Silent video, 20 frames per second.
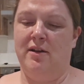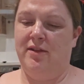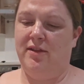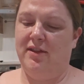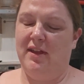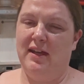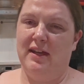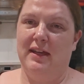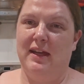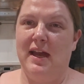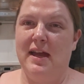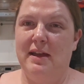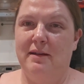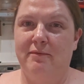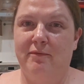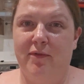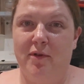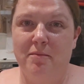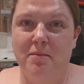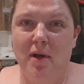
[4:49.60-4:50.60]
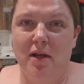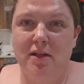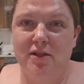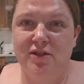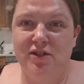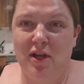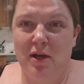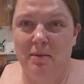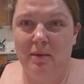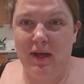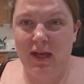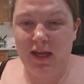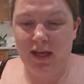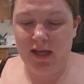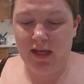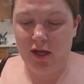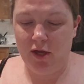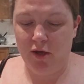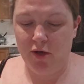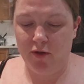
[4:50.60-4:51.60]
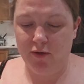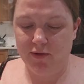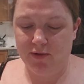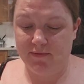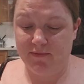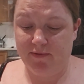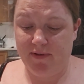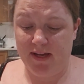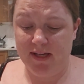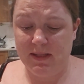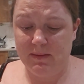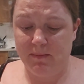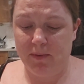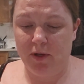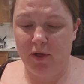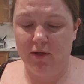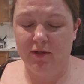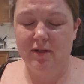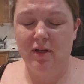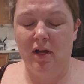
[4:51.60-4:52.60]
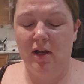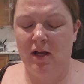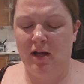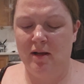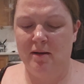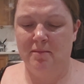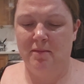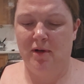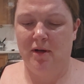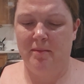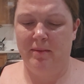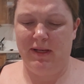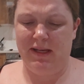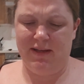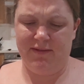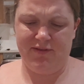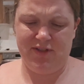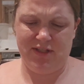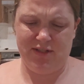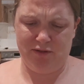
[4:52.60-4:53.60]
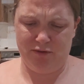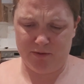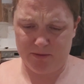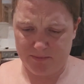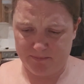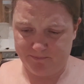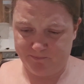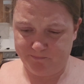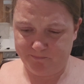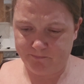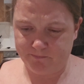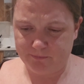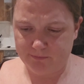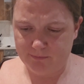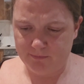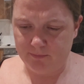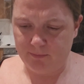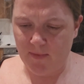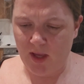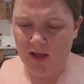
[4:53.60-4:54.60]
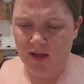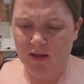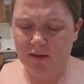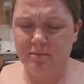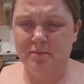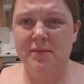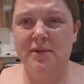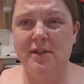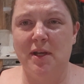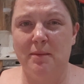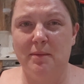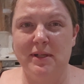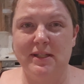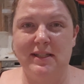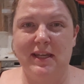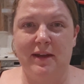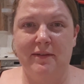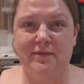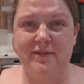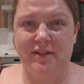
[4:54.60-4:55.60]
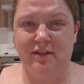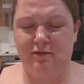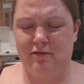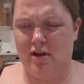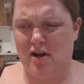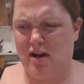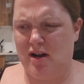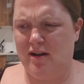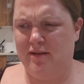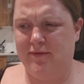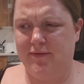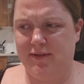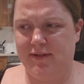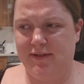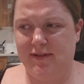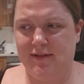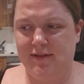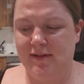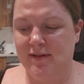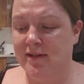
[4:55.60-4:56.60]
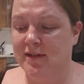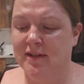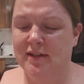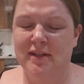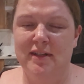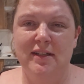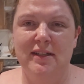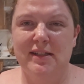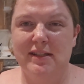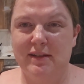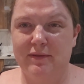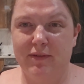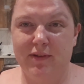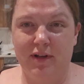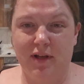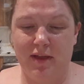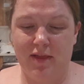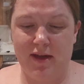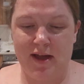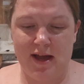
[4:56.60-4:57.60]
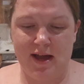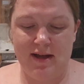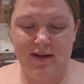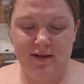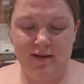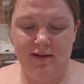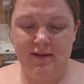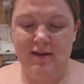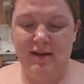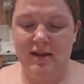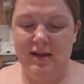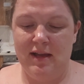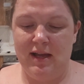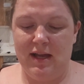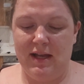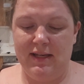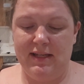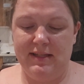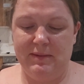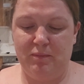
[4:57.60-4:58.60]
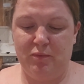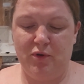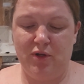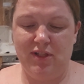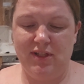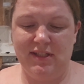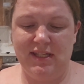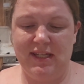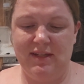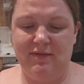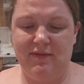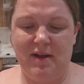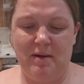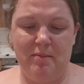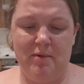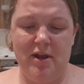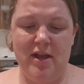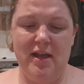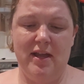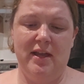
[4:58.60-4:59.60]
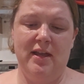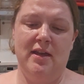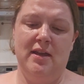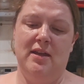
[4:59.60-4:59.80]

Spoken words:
I think came from Zoe, who's on Facebook. I believe she's called Zoe's Gifts and Crafts, something like that. and it's printed fabric.